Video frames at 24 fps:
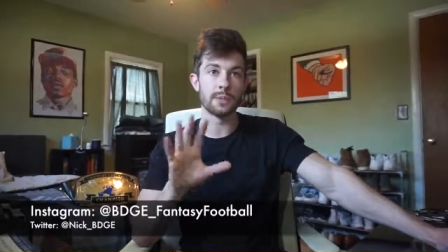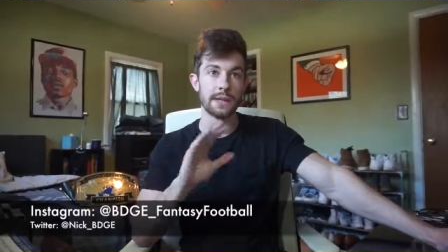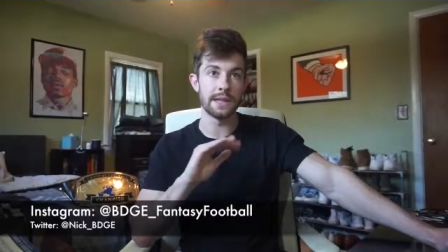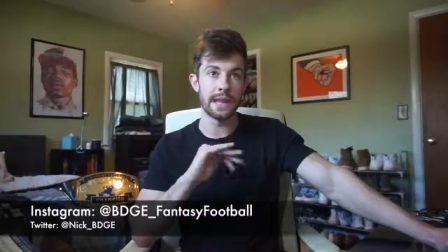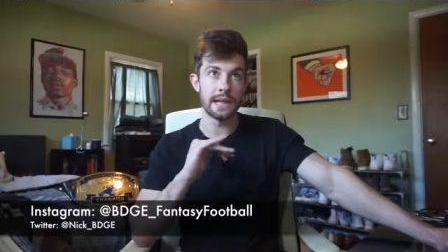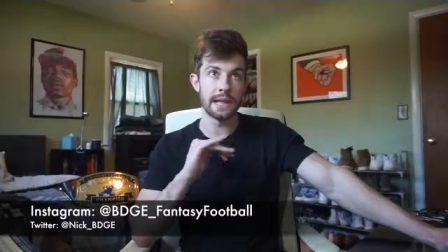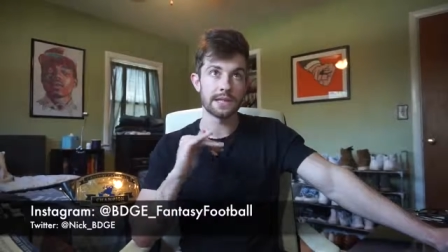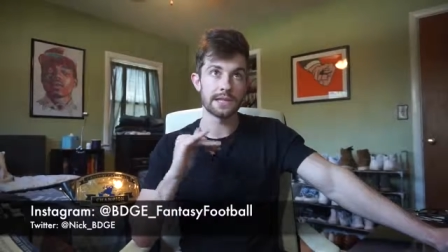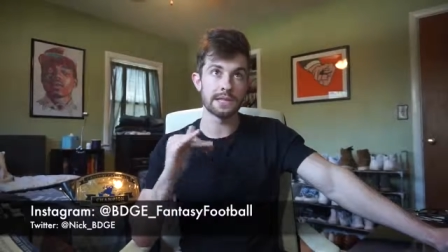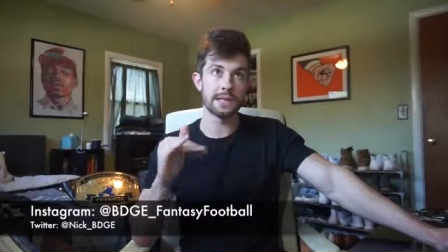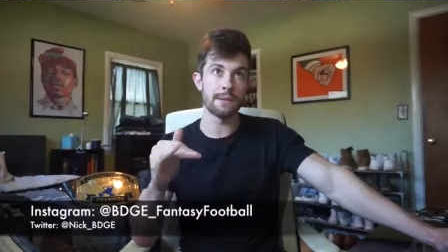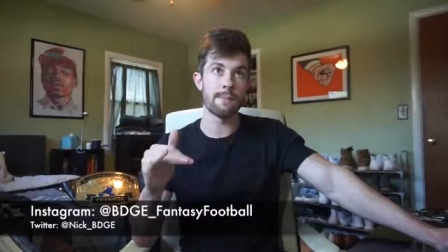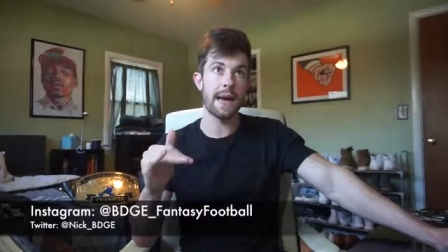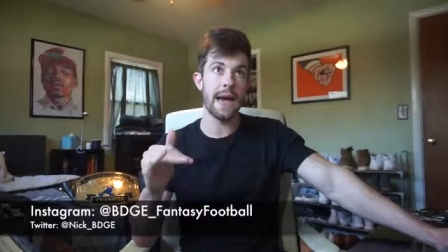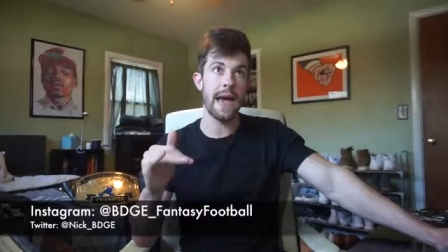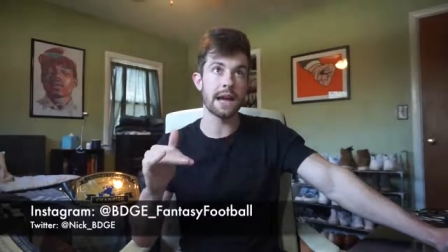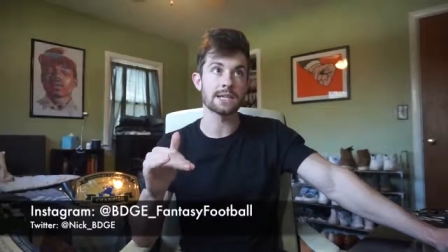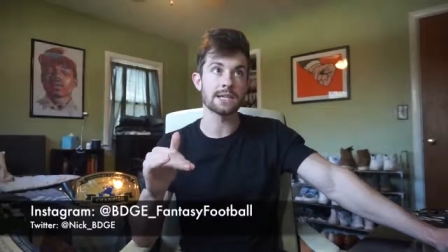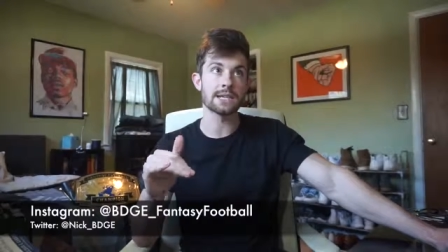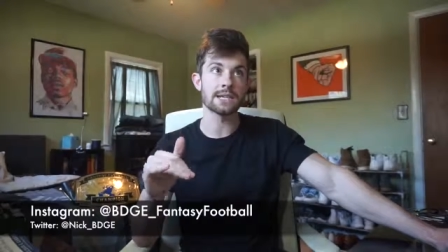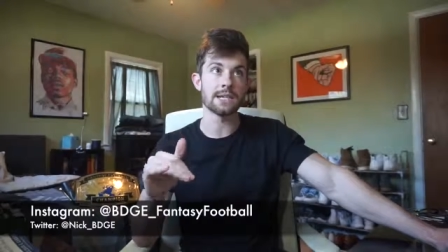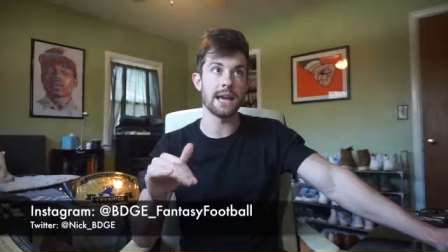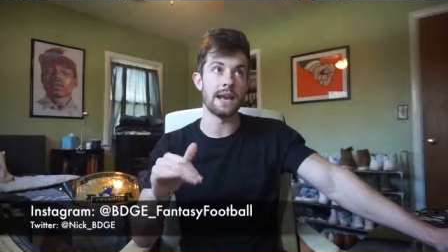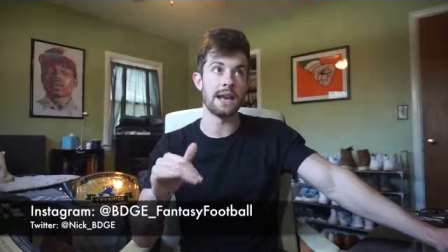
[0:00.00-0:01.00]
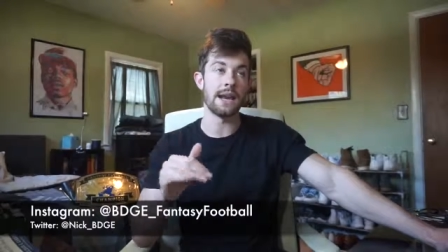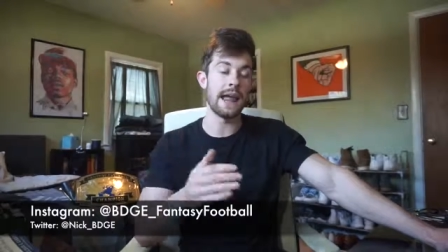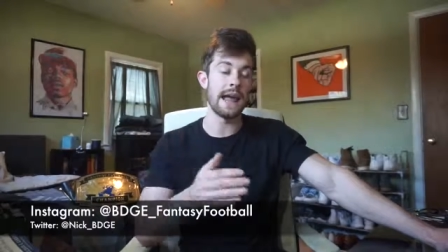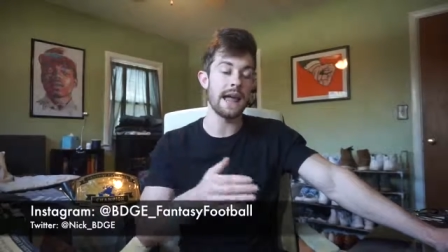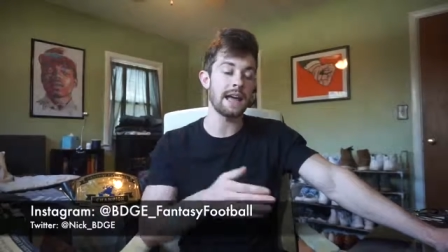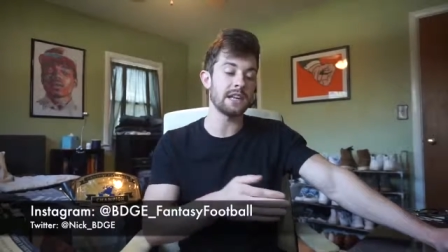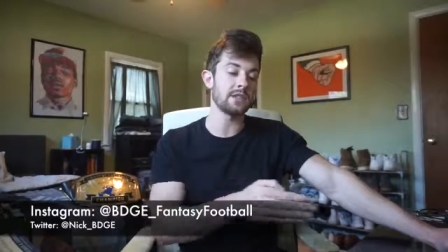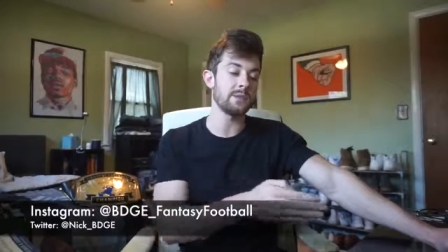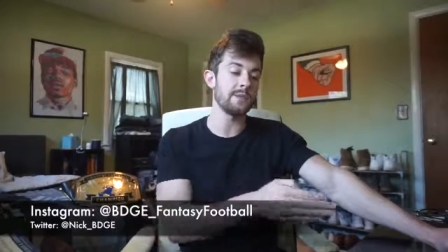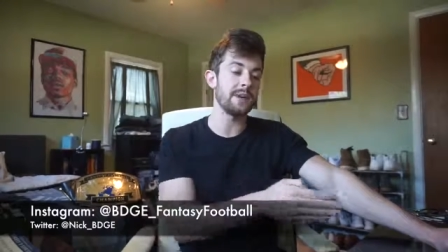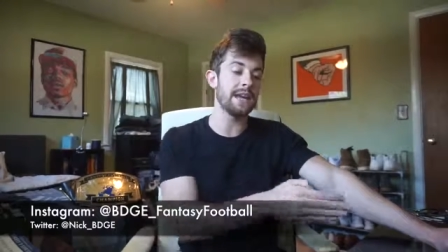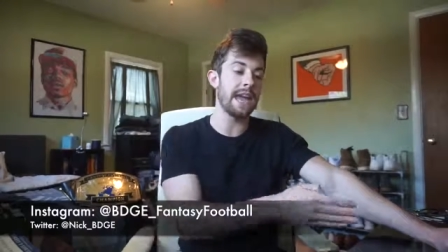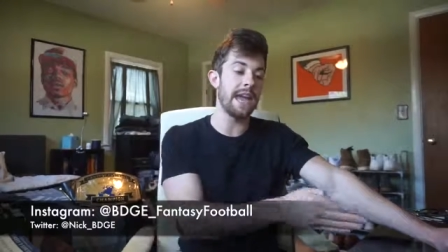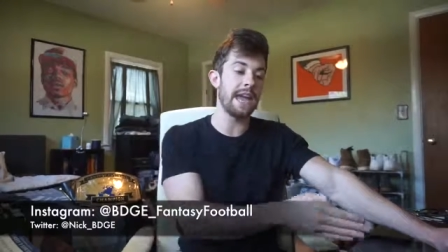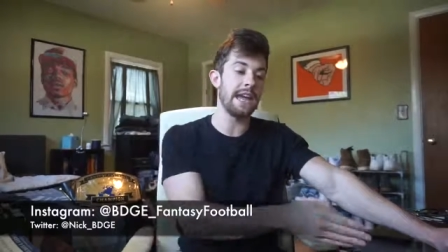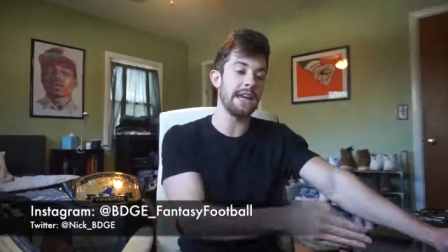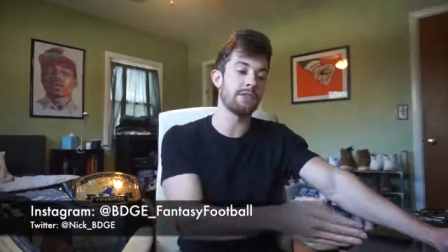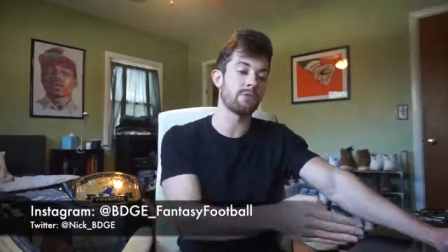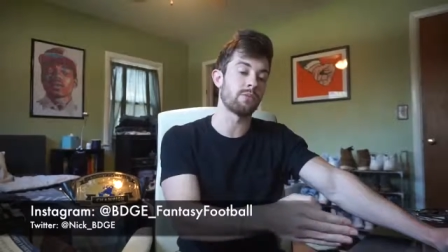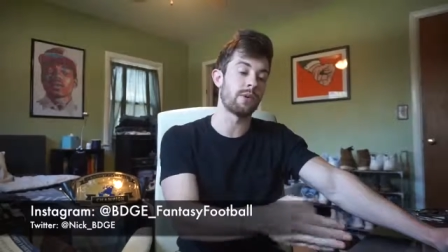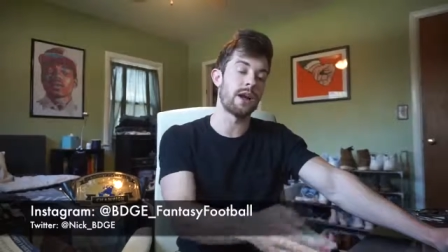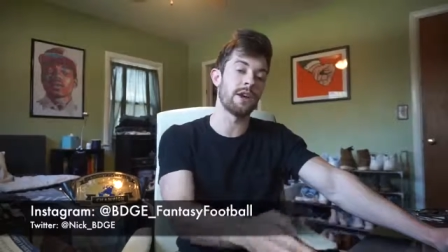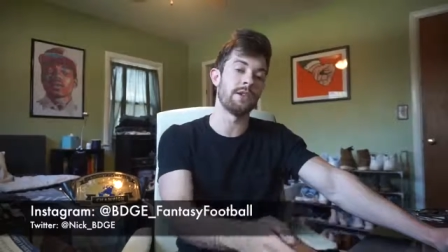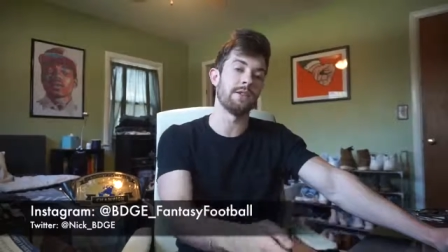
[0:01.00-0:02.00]
but that's the max, and it has to be
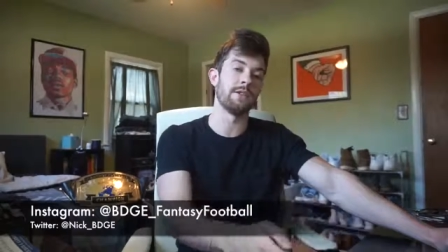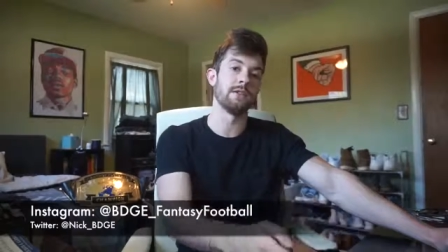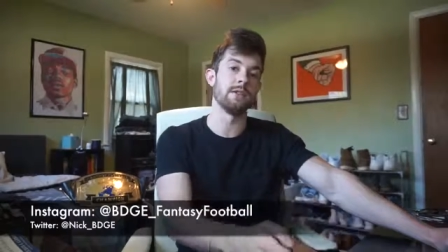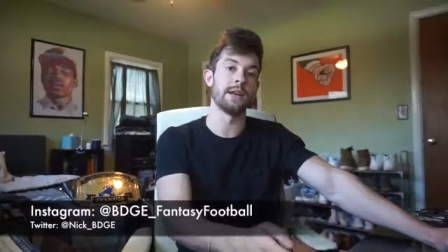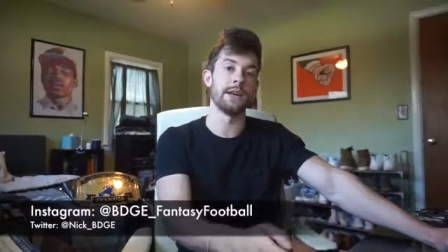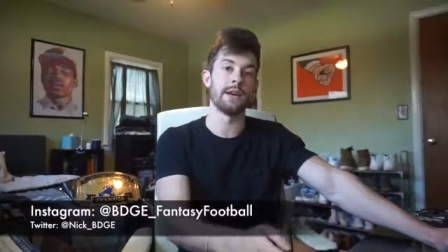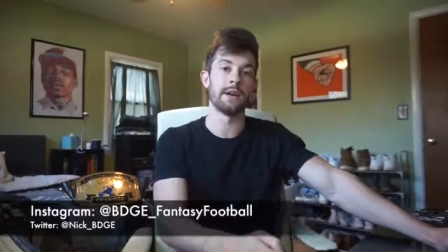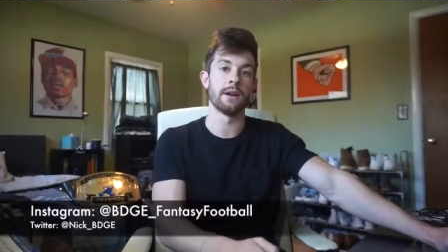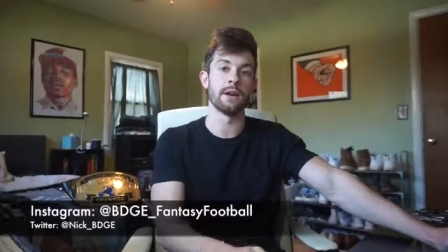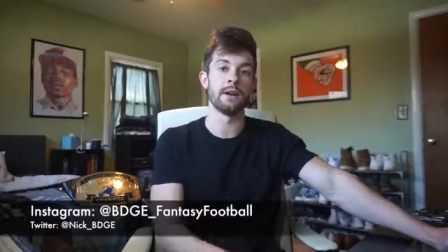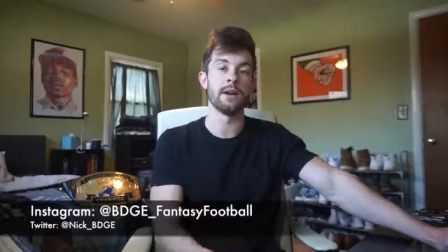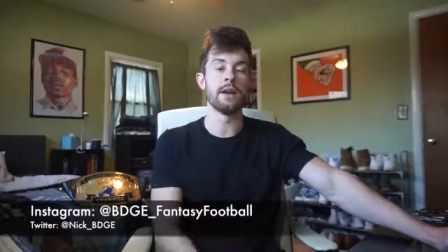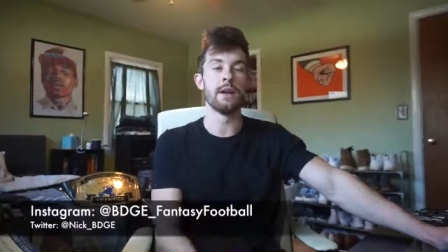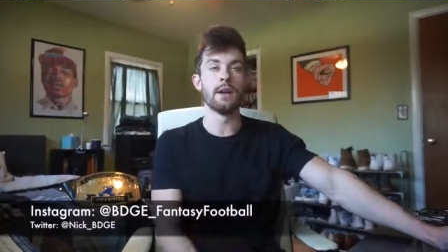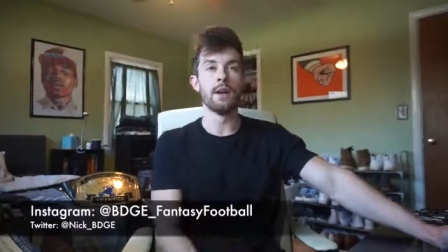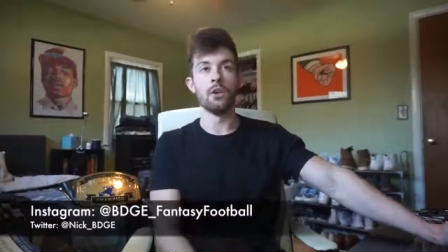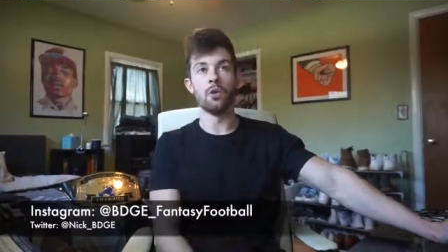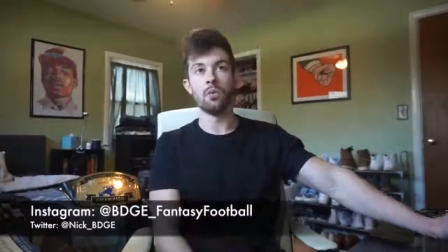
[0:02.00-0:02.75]
8th round or later.